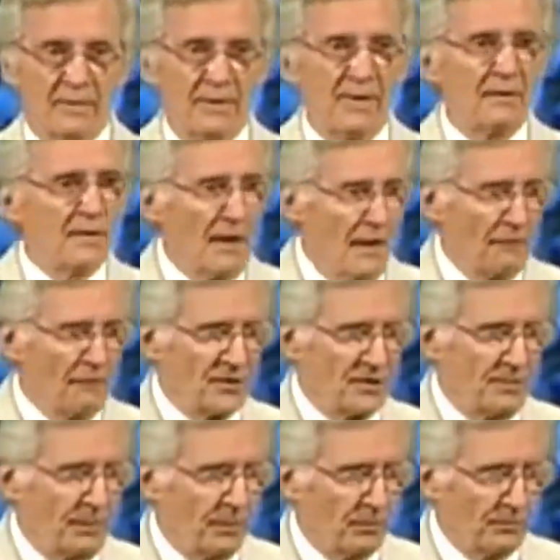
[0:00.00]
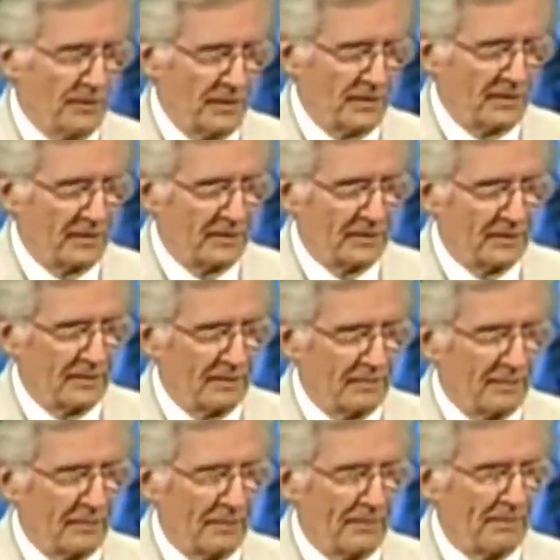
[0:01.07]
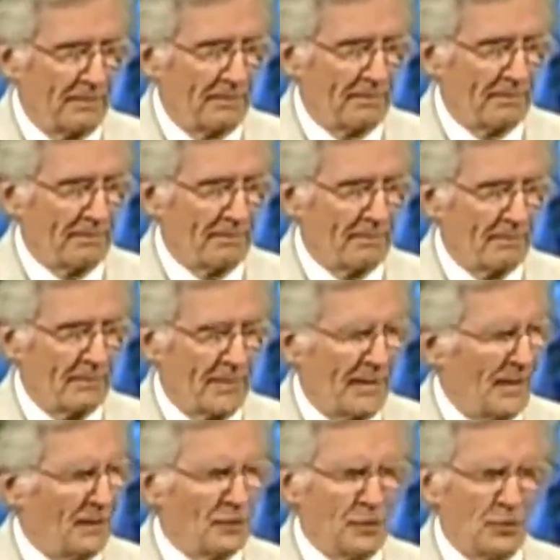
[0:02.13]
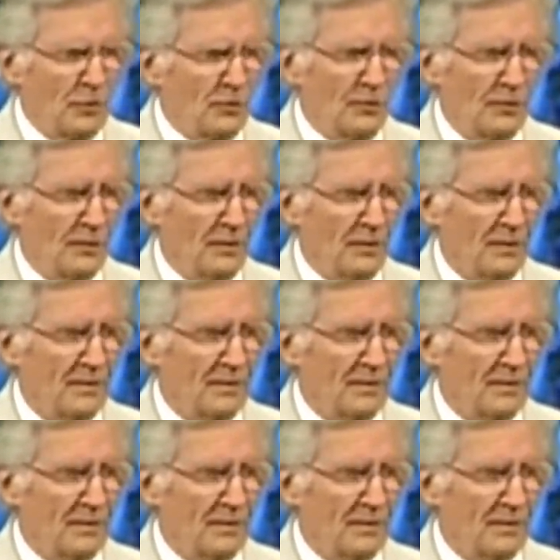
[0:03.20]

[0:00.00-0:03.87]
that love is building. Hallelujah.